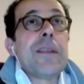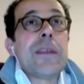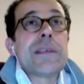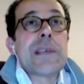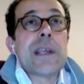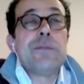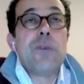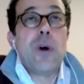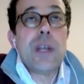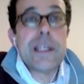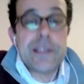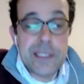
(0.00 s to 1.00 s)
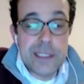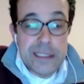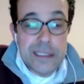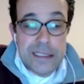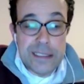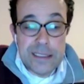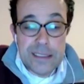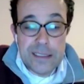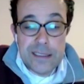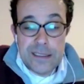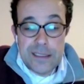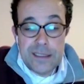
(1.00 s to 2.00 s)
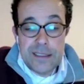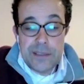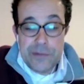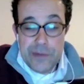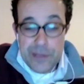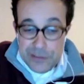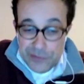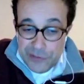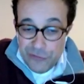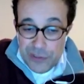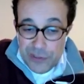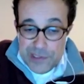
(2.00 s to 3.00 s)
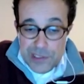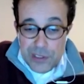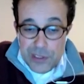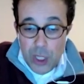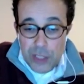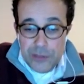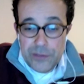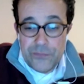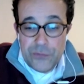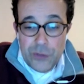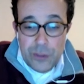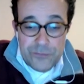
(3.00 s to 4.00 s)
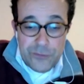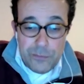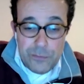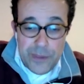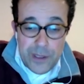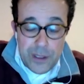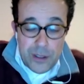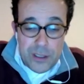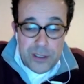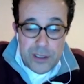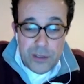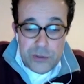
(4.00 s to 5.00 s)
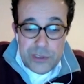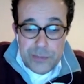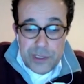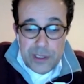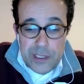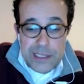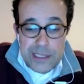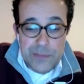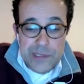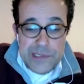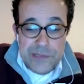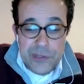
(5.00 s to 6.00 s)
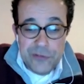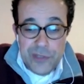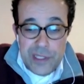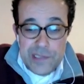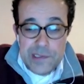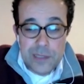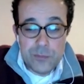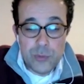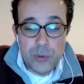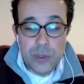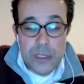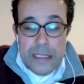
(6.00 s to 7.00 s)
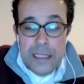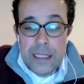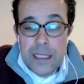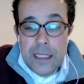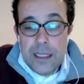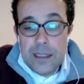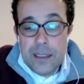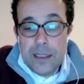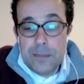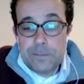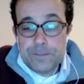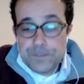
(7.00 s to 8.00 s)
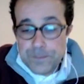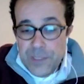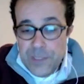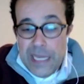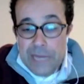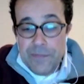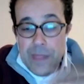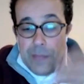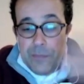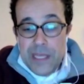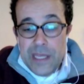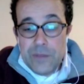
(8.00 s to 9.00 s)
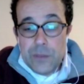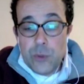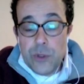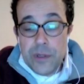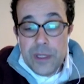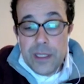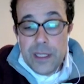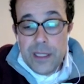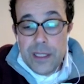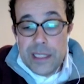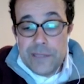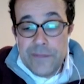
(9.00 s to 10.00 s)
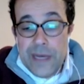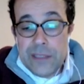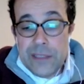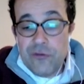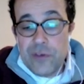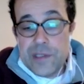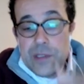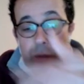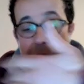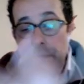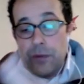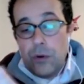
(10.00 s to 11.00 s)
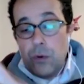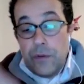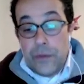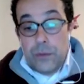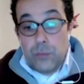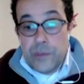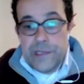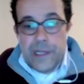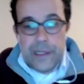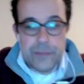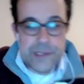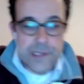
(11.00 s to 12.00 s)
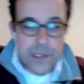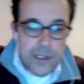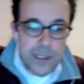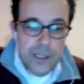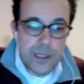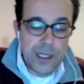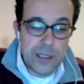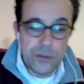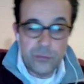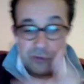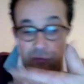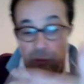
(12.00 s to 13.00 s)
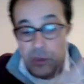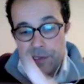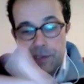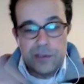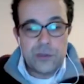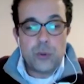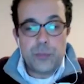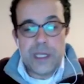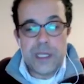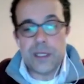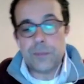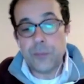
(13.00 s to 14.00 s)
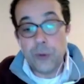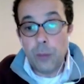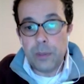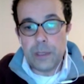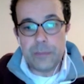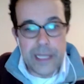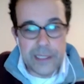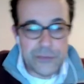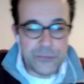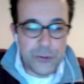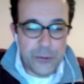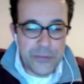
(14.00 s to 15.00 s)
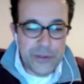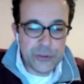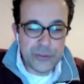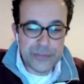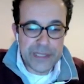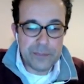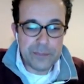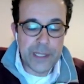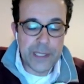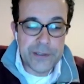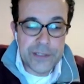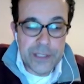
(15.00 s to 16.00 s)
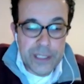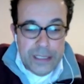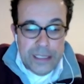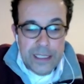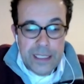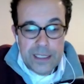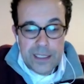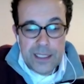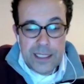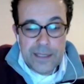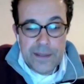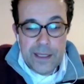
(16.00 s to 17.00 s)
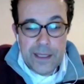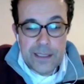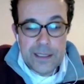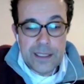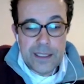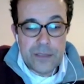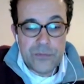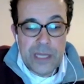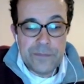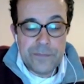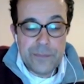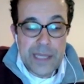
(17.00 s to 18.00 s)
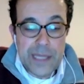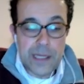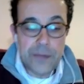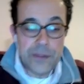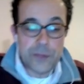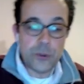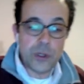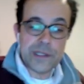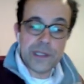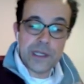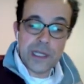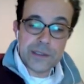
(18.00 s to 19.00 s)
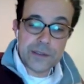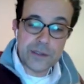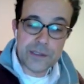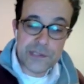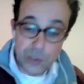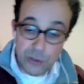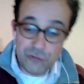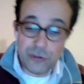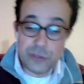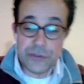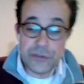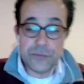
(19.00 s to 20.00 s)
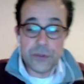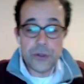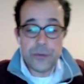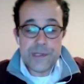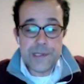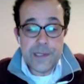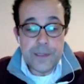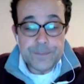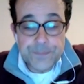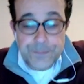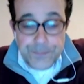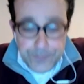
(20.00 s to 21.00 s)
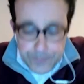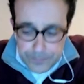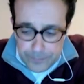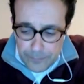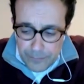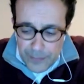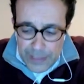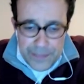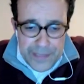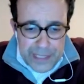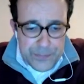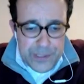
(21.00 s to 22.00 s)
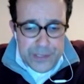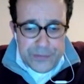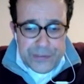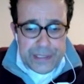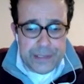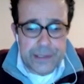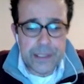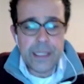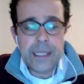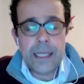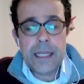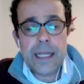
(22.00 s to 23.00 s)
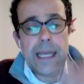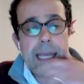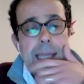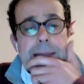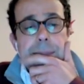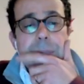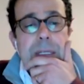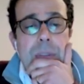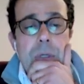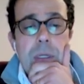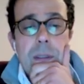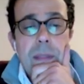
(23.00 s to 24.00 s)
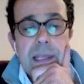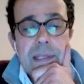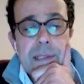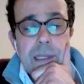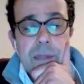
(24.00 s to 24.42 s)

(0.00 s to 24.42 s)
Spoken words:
this equality the Christians got from the Ottoman administration in Istanbul gave them even more advantages over the Muslims, and which was to be a problem later for the Ottoman Empire. And then we have many other political and social reforms in that period. But all these